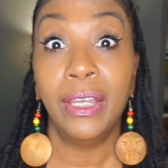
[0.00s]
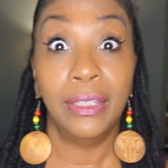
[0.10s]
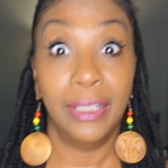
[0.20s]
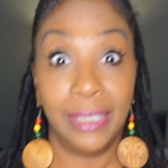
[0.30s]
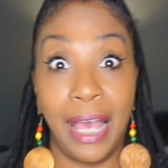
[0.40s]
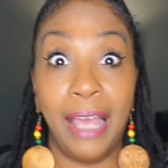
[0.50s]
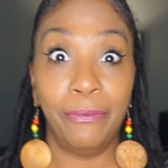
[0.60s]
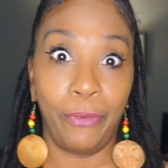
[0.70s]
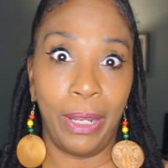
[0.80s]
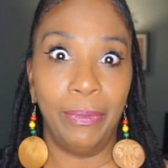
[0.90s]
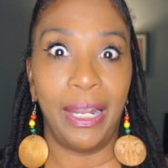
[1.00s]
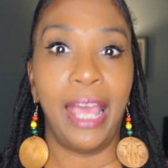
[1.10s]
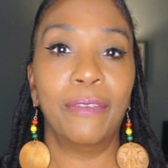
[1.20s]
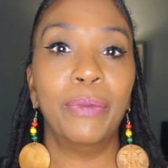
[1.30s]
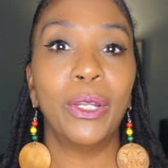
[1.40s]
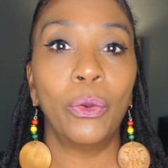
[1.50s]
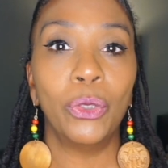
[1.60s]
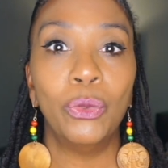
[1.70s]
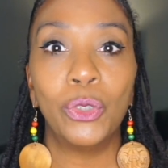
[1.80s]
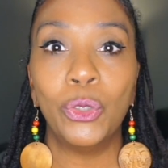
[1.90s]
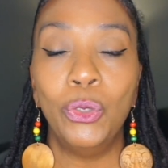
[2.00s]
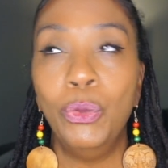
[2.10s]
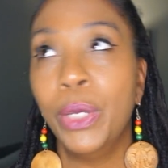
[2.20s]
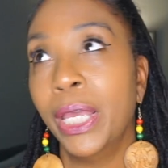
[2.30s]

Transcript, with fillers: the time frame that I have been on YouTube,